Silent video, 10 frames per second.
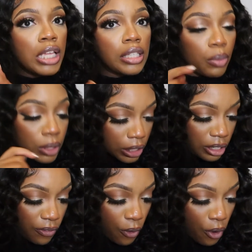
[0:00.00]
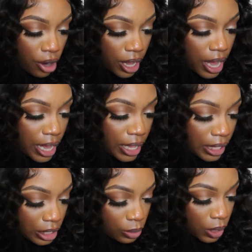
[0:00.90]
So I went to Sephora and
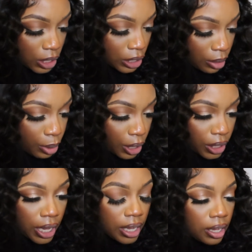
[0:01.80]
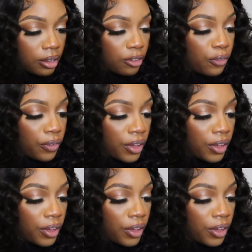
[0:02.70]
this was the birthday gift